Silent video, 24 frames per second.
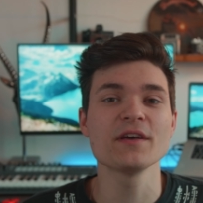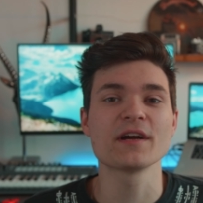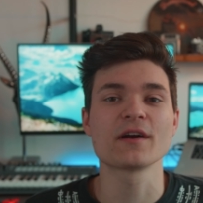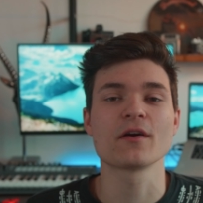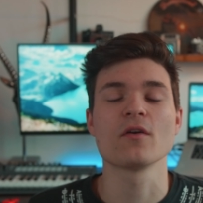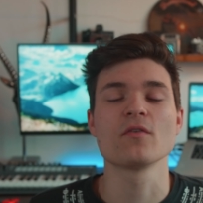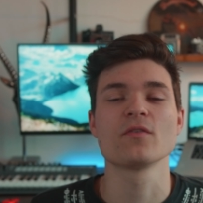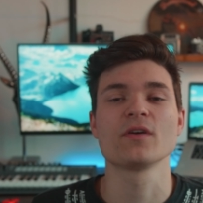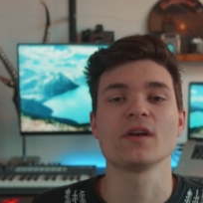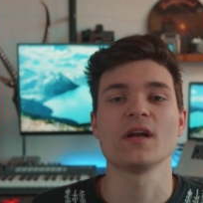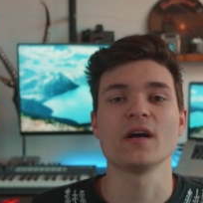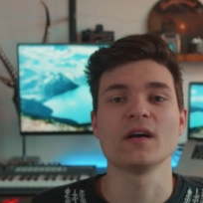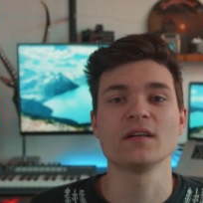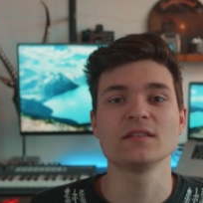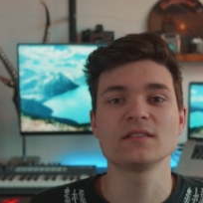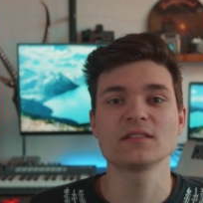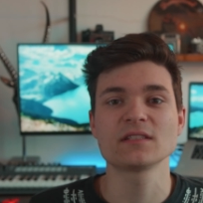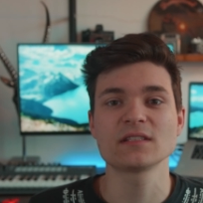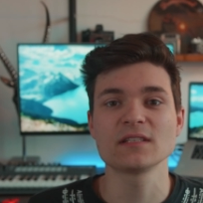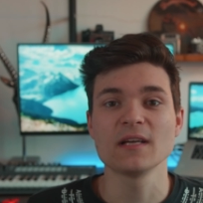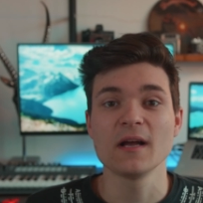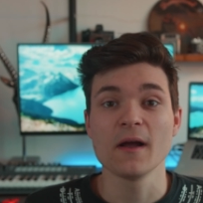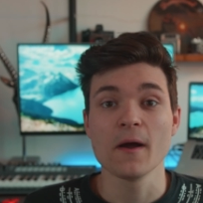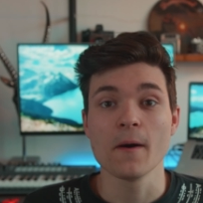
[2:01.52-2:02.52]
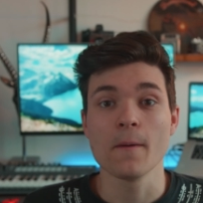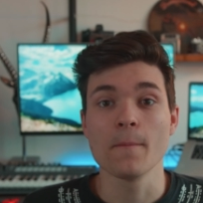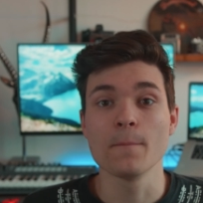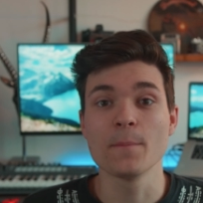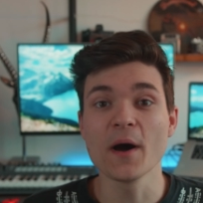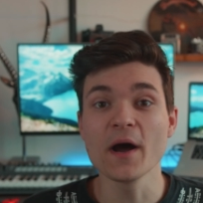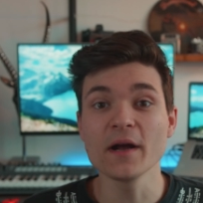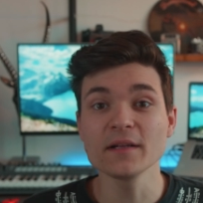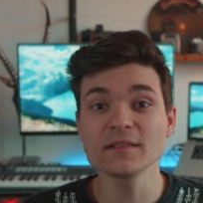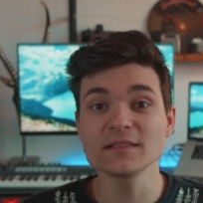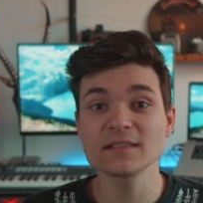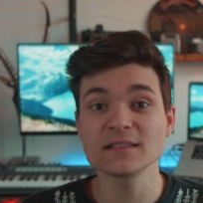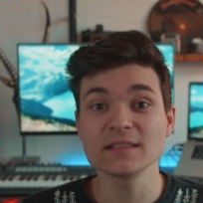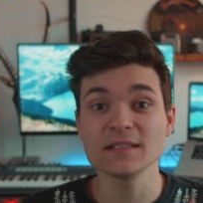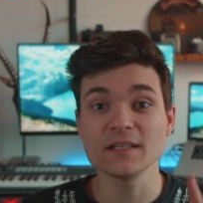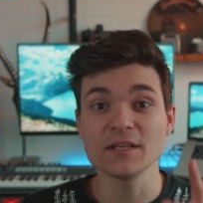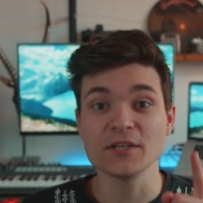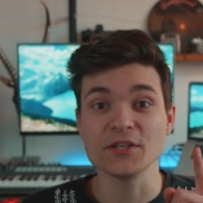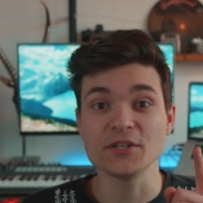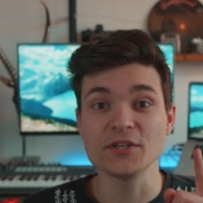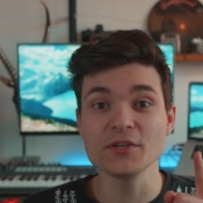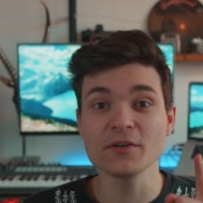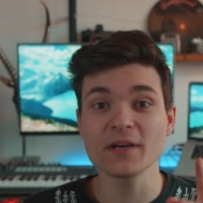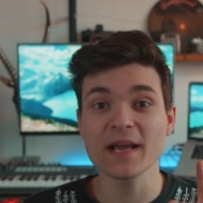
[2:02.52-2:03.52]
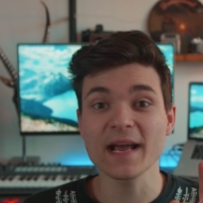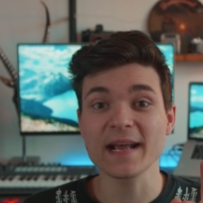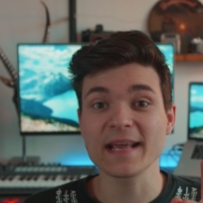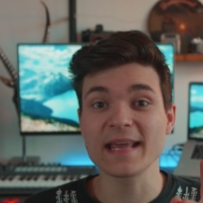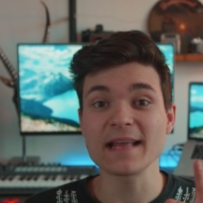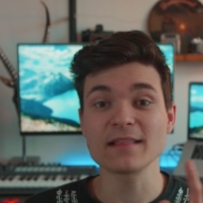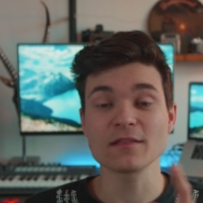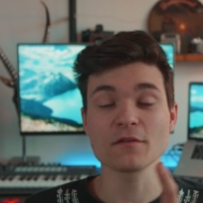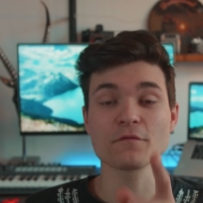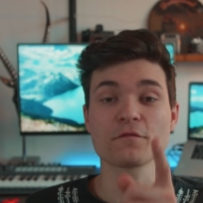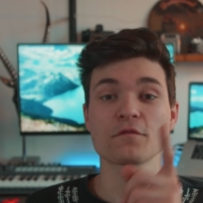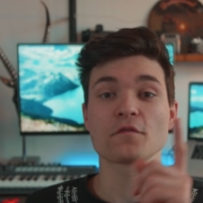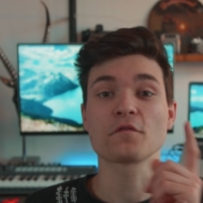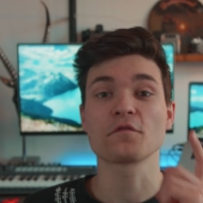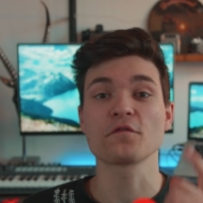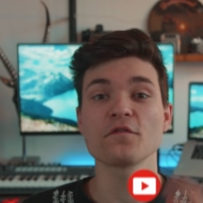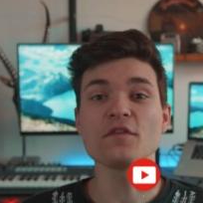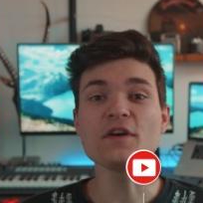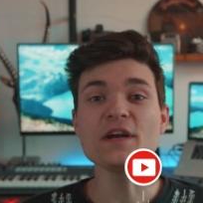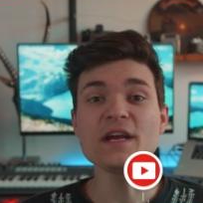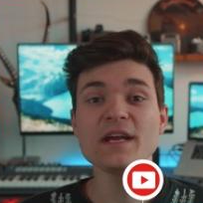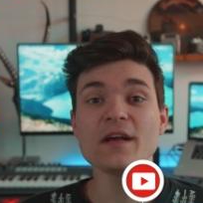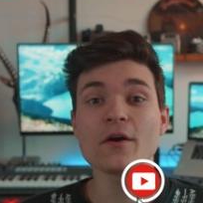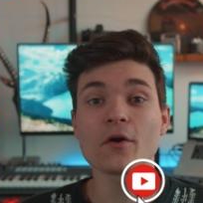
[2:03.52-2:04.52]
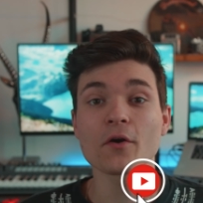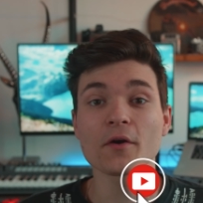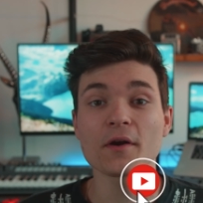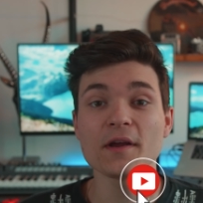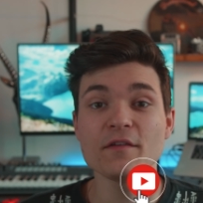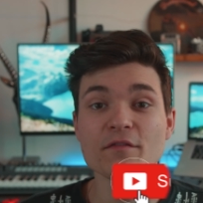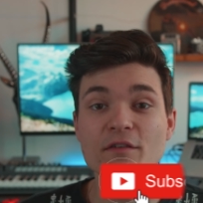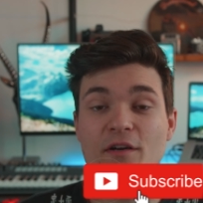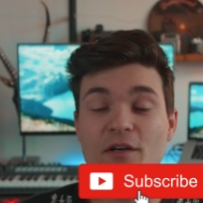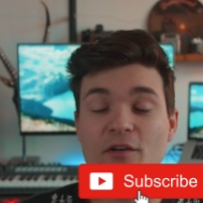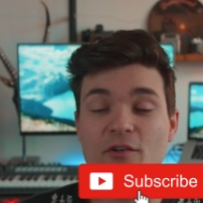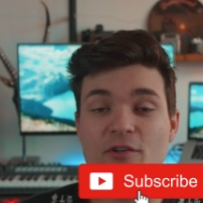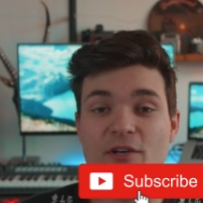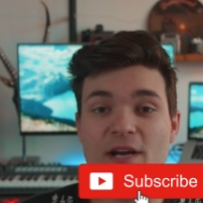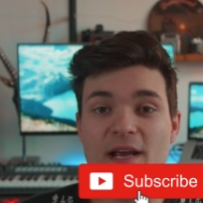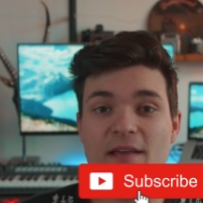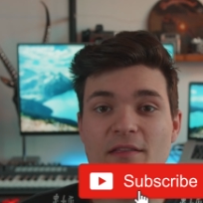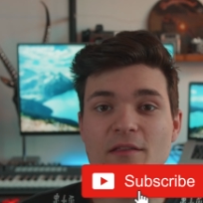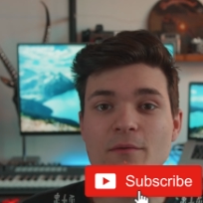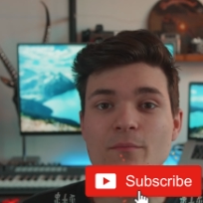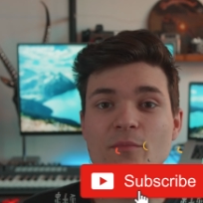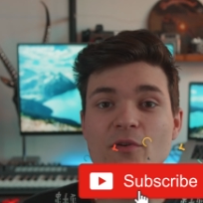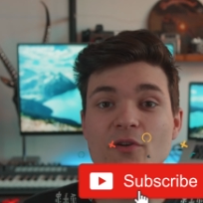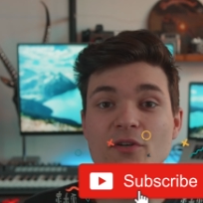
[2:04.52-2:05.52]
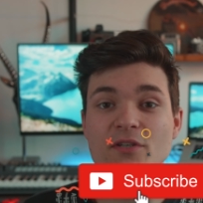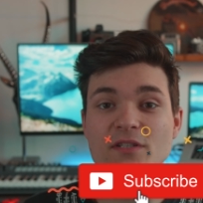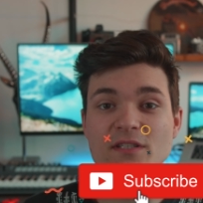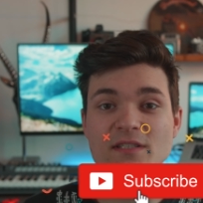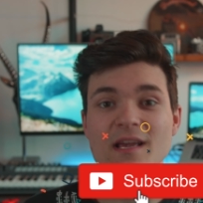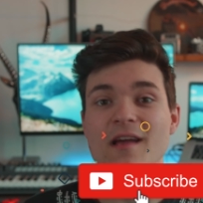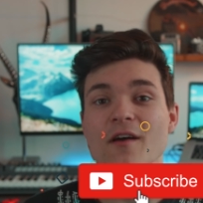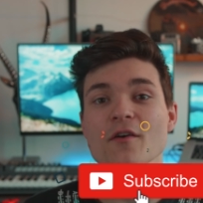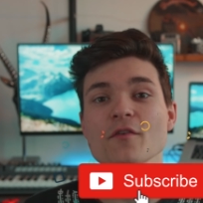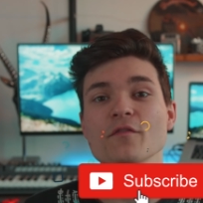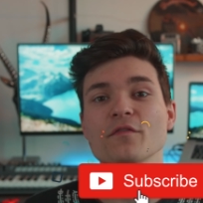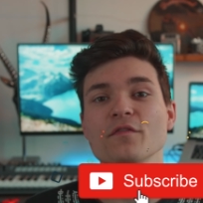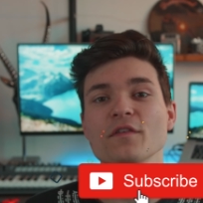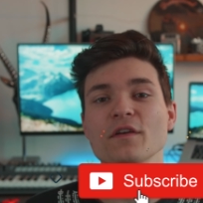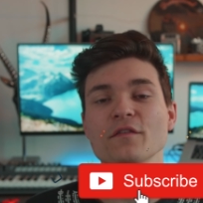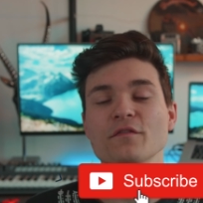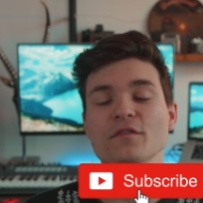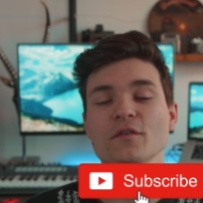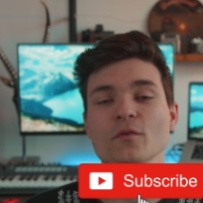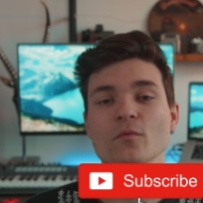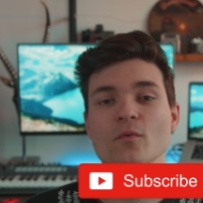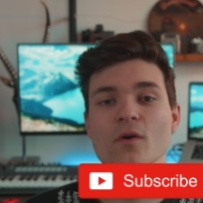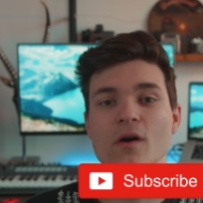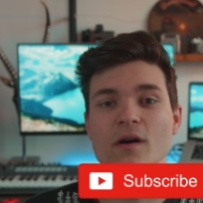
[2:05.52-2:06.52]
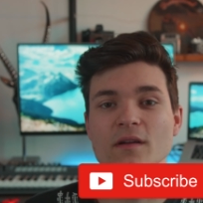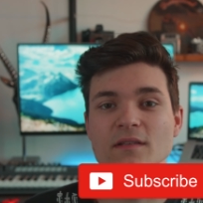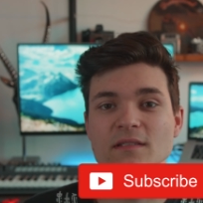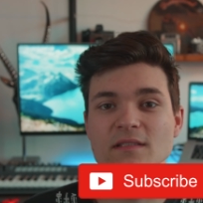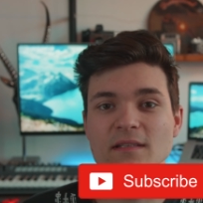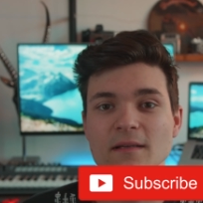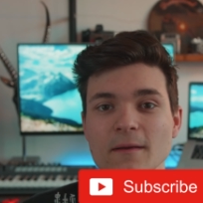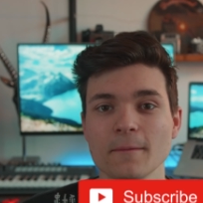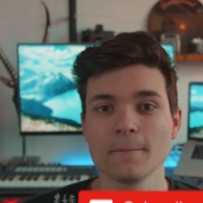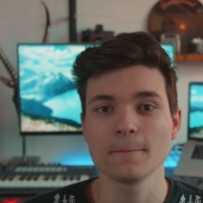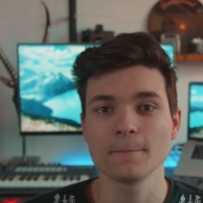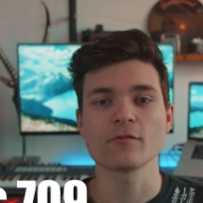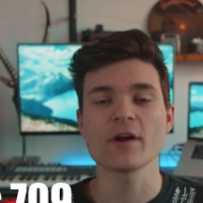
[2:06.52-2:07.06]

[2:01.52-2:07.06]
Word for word: their own LUTs, but you can get them for free or even create them yourself if you want.